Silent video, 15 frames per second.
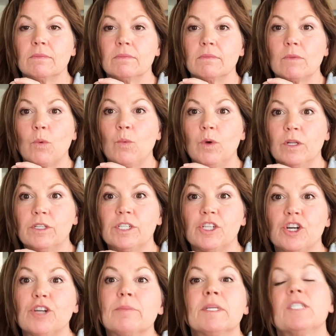will
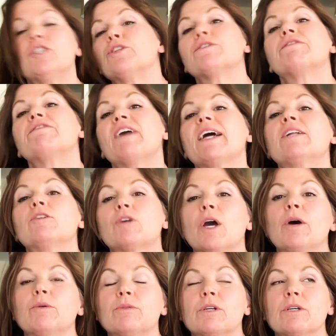determine your final
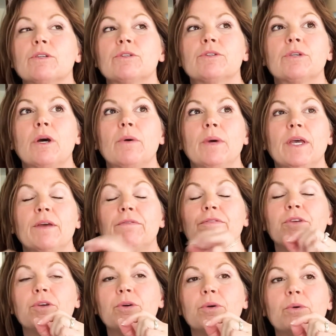coat. So if
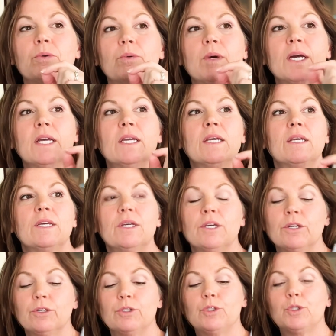you
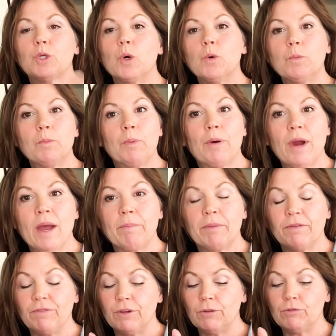don't prep,
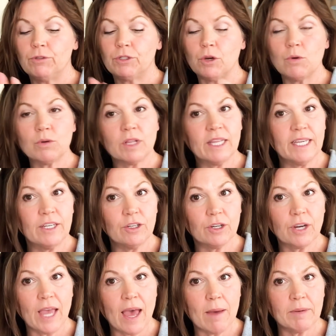if you don't clean your
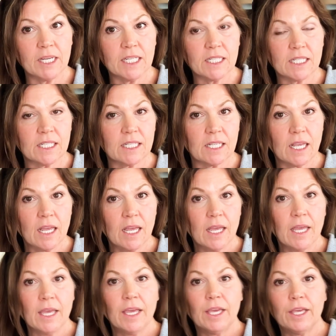cabinets,
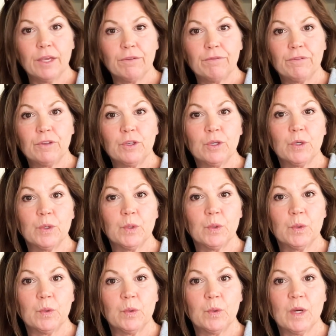if
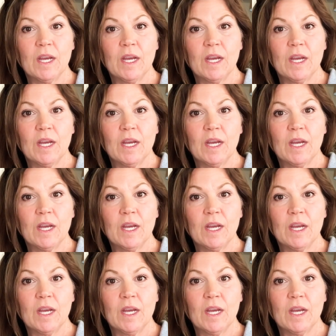you